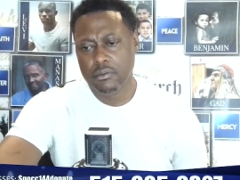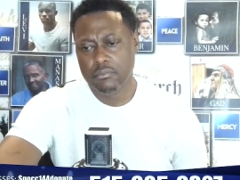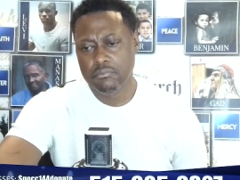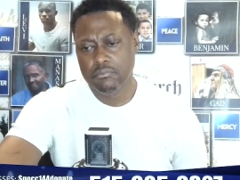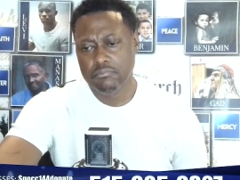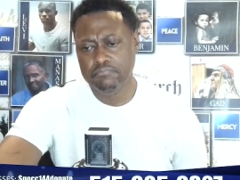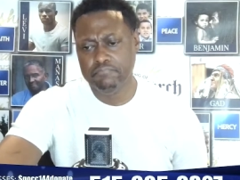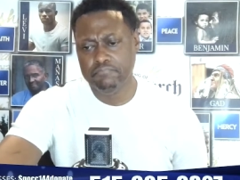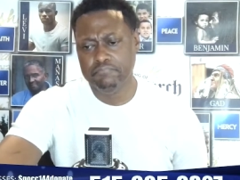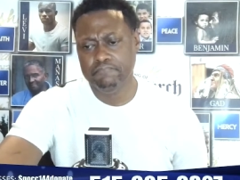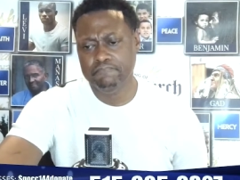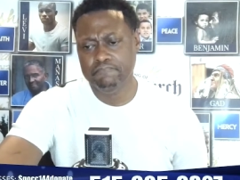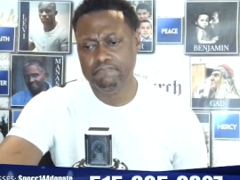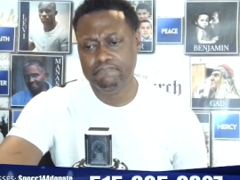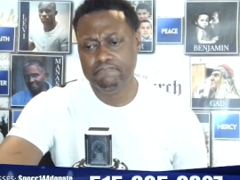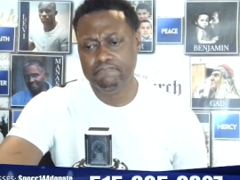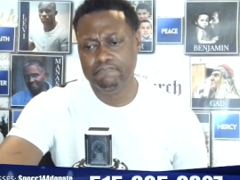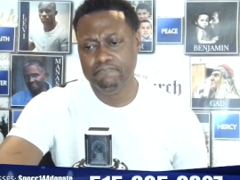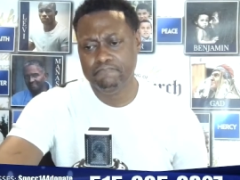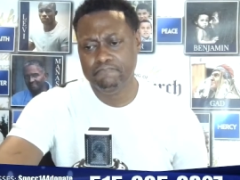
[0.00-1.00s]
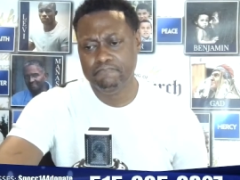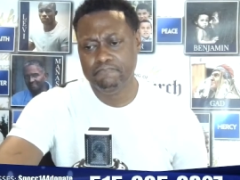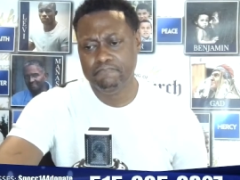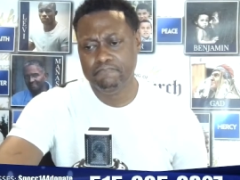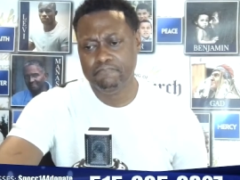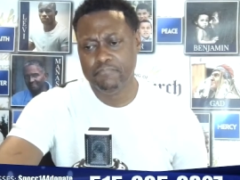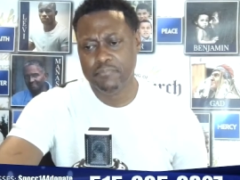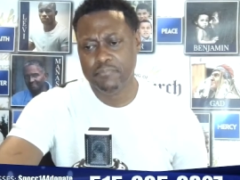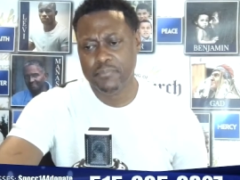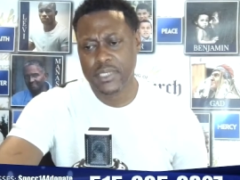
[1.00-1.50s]
Hmm,
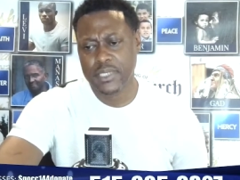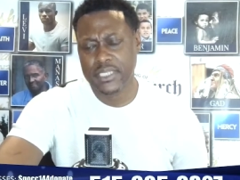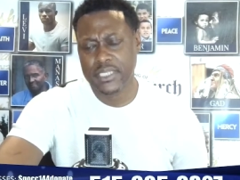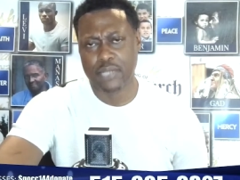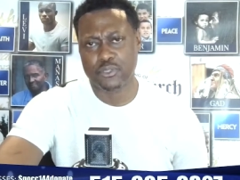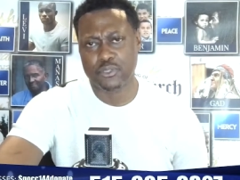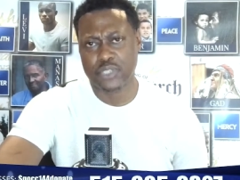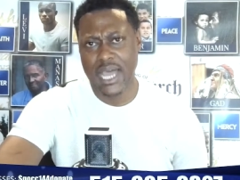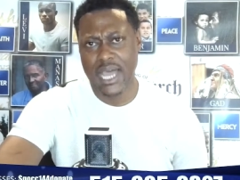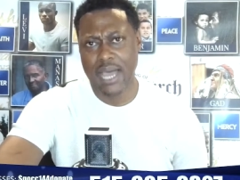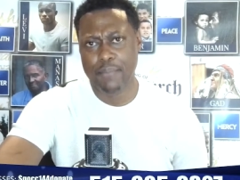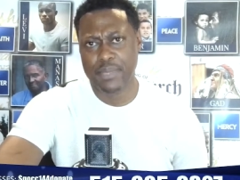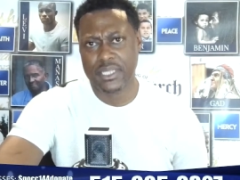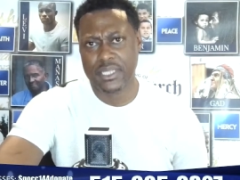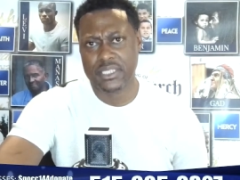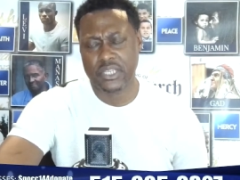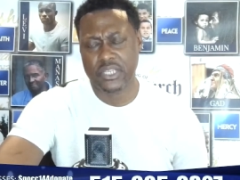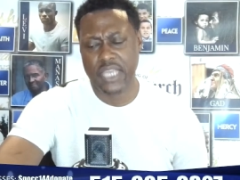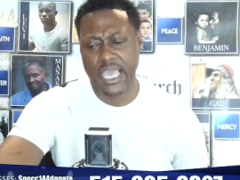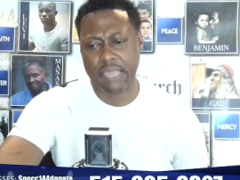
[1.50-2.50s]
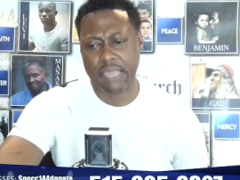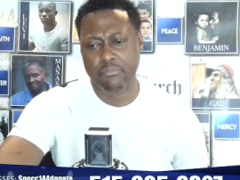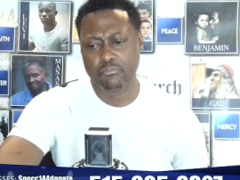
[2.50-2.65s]
is our topic today.